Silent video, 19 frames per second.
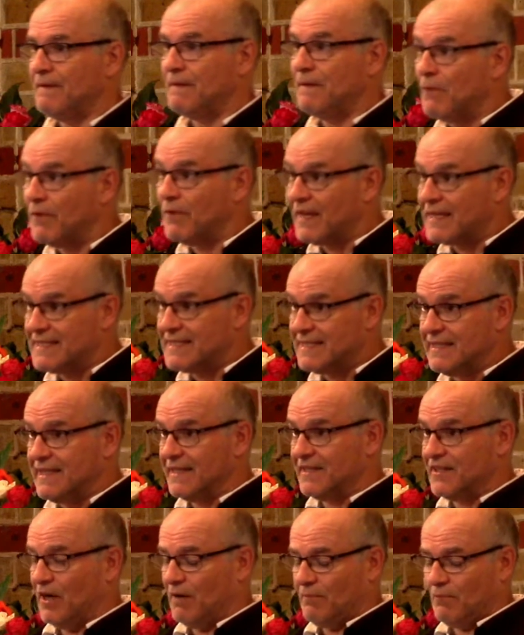Well, they did
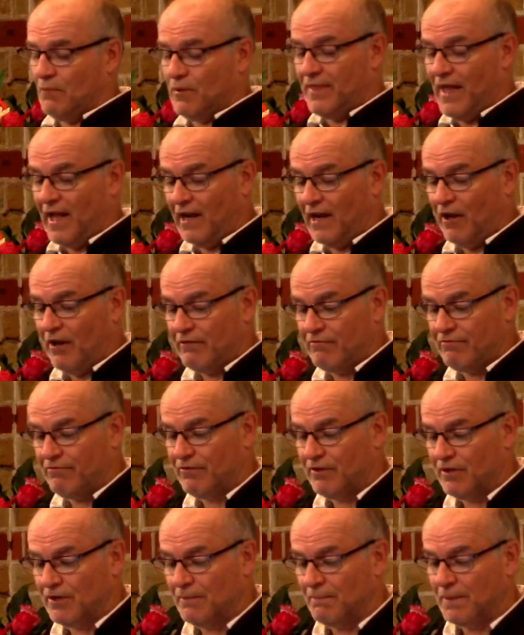end up with that life
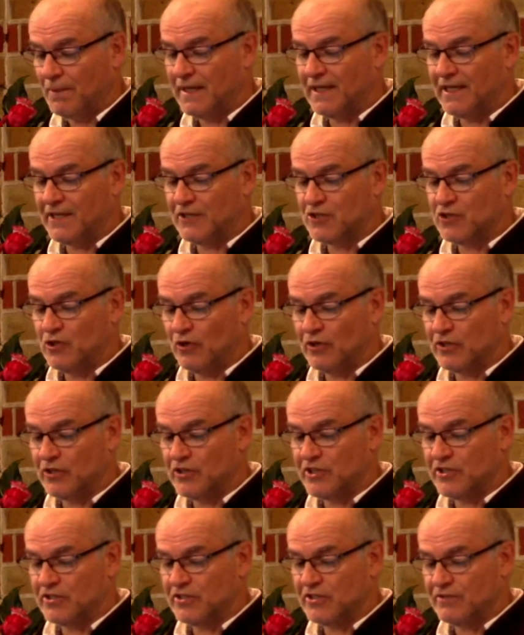completely extolling
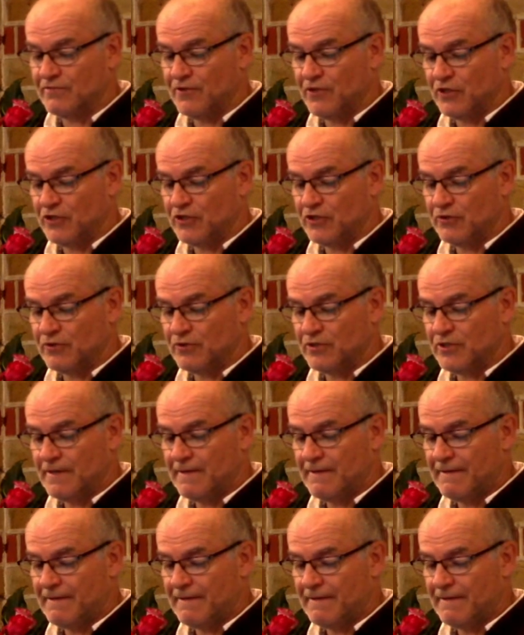Jesus' virtues.